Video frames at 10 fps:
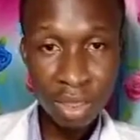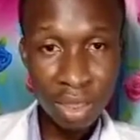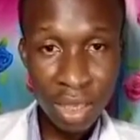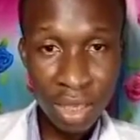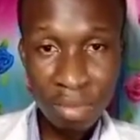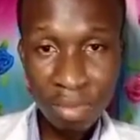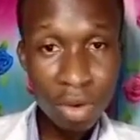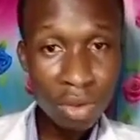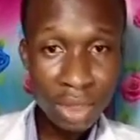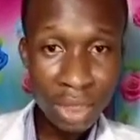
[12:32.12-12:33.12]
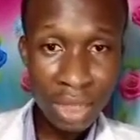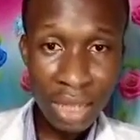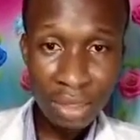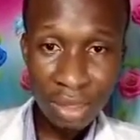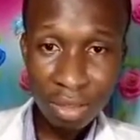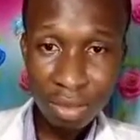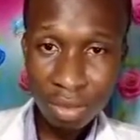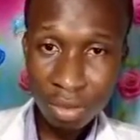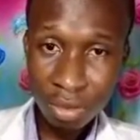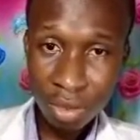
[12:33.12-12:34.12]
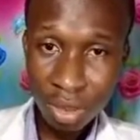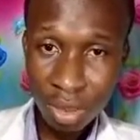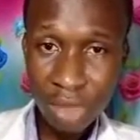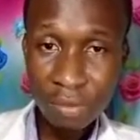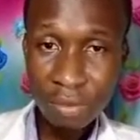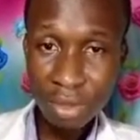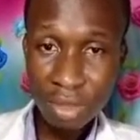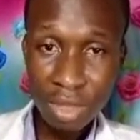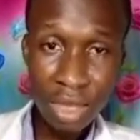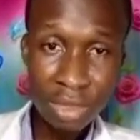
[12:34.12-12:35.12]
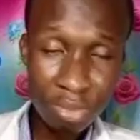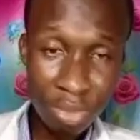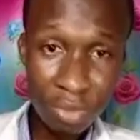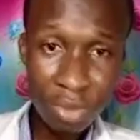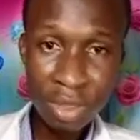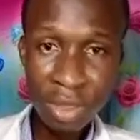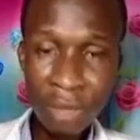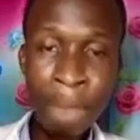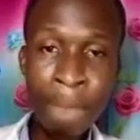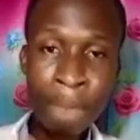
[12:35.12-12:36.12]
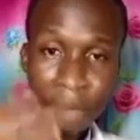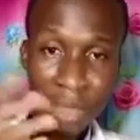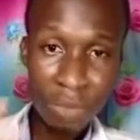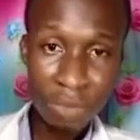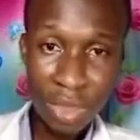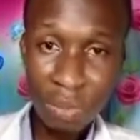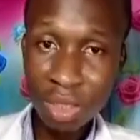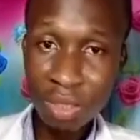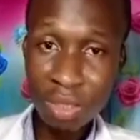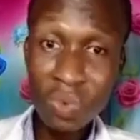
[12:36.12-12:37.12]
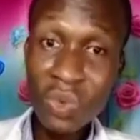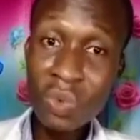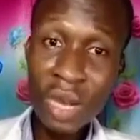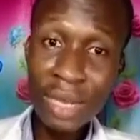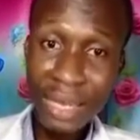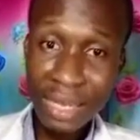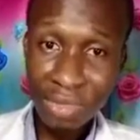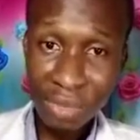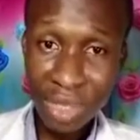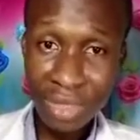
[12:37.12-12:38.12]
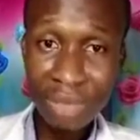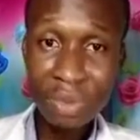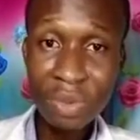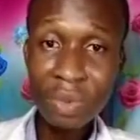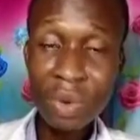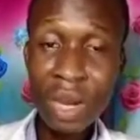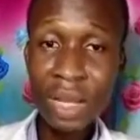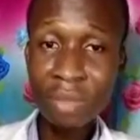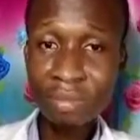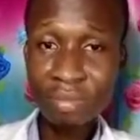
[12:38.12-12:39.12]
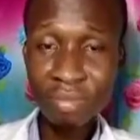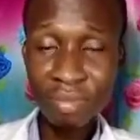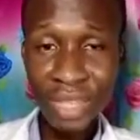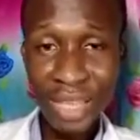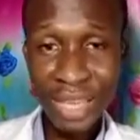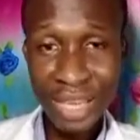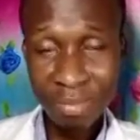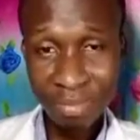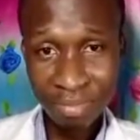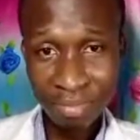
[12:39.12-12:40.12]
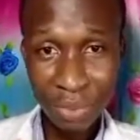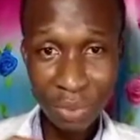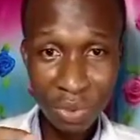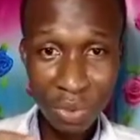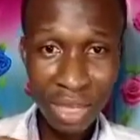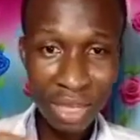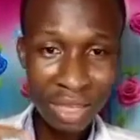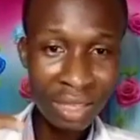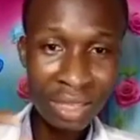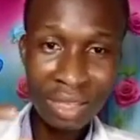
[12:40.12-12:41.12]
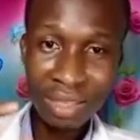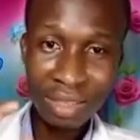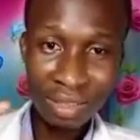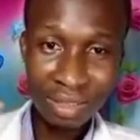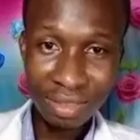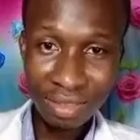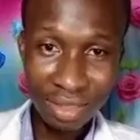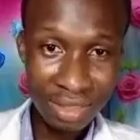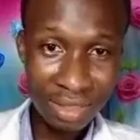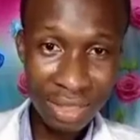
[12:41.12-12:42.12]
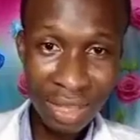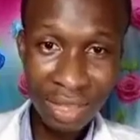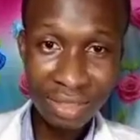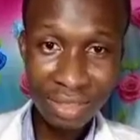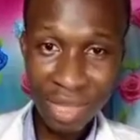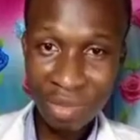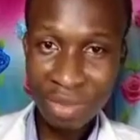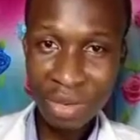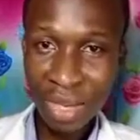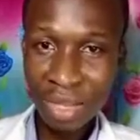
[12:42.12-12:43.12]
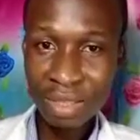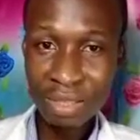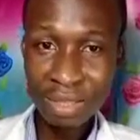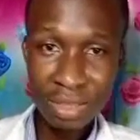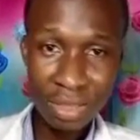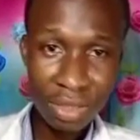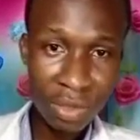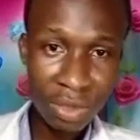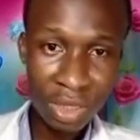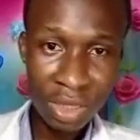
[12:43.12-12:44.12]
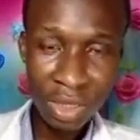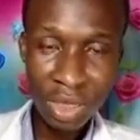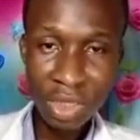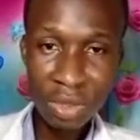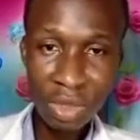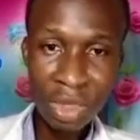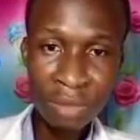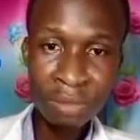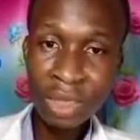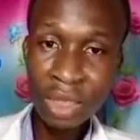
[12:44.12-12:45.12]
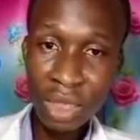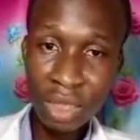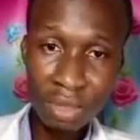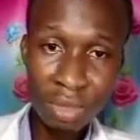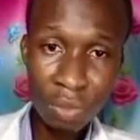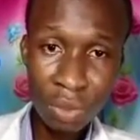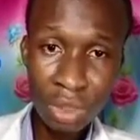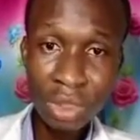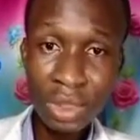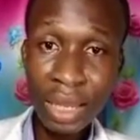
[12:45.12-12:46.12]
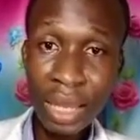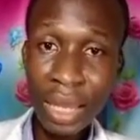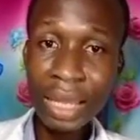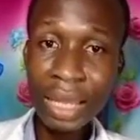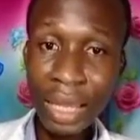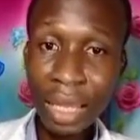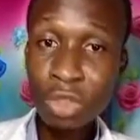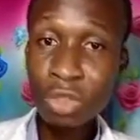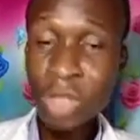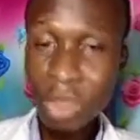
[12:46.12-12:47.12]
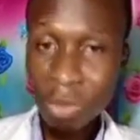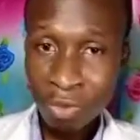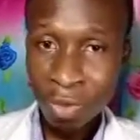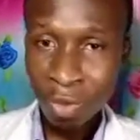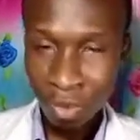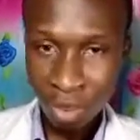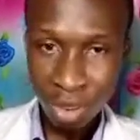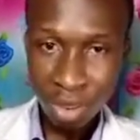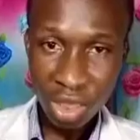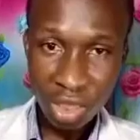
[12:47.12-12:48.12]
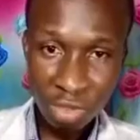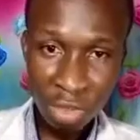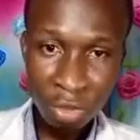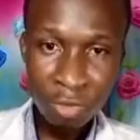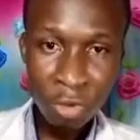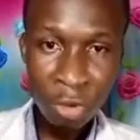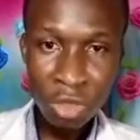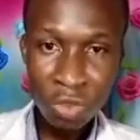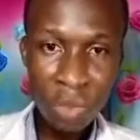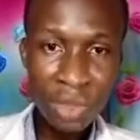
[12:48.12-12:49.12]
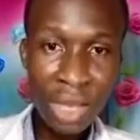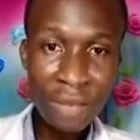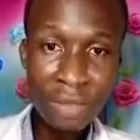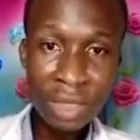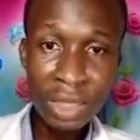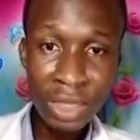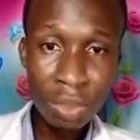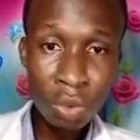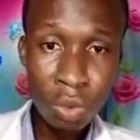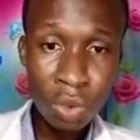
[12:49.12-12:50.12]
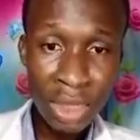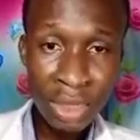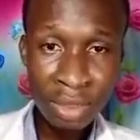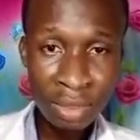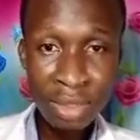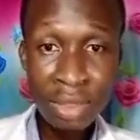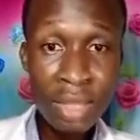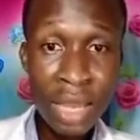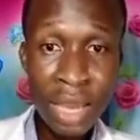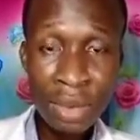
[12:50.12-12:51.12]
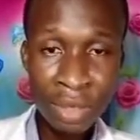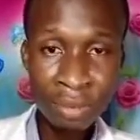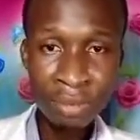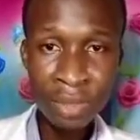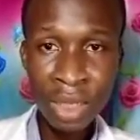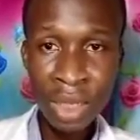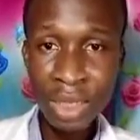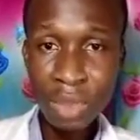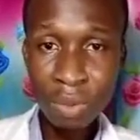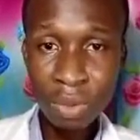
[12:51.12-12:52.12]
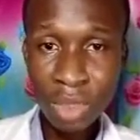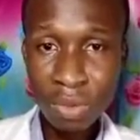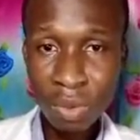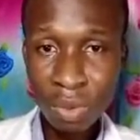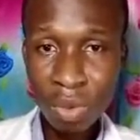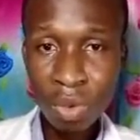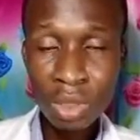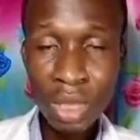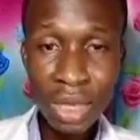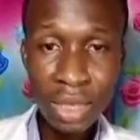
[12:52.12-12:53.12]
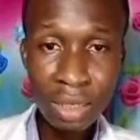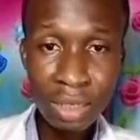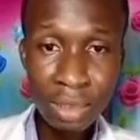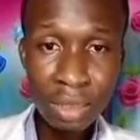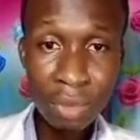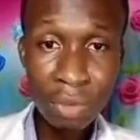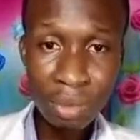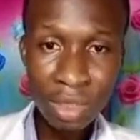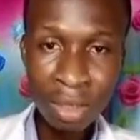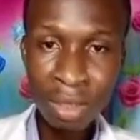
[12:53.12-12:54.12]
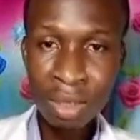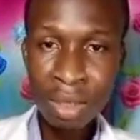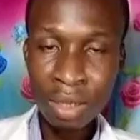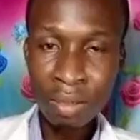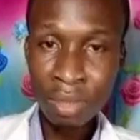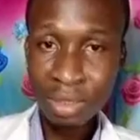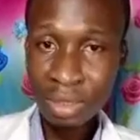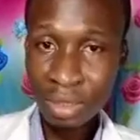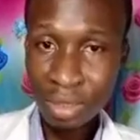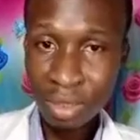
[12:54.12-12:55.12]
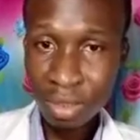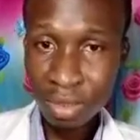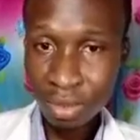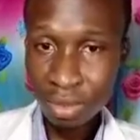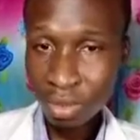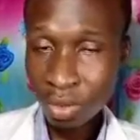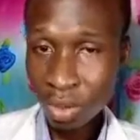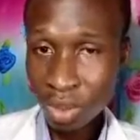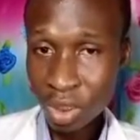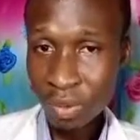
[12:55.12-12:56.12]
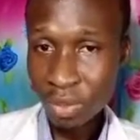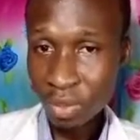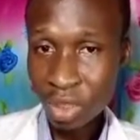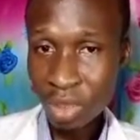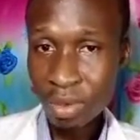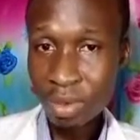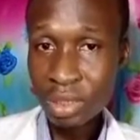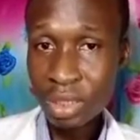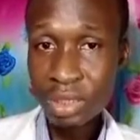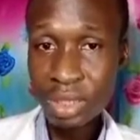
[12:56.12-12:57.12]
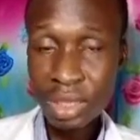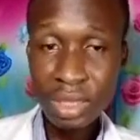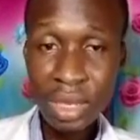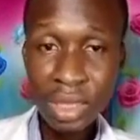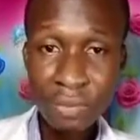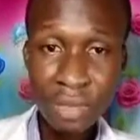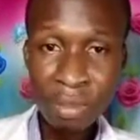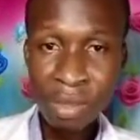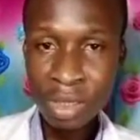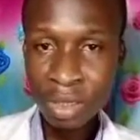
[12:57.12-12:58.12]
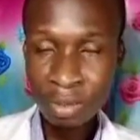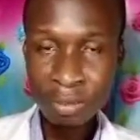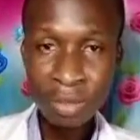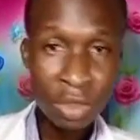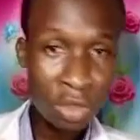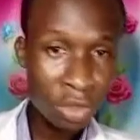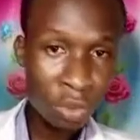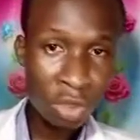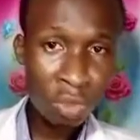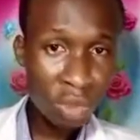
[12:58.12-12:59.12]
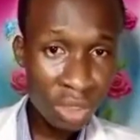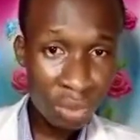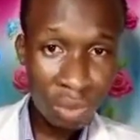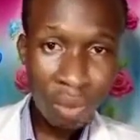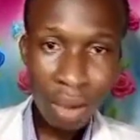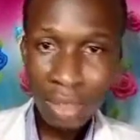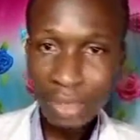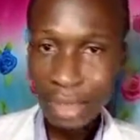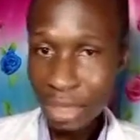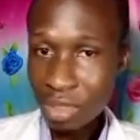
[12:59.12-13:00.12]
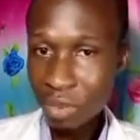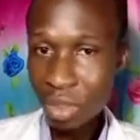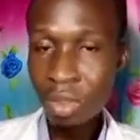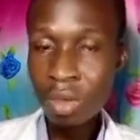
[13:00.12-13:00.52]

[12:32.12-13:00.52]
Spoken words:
Unlike other conditions that we discussed previously, that we require X-rays, that we require CT scans, MRI, this condition actually is not really the extreme form. The extreme form is where we have the whole tendon tearing, and that's what we call Achilles rupture. But in this condition we're talking about, is just an inflammation, so we don't really require an X-ray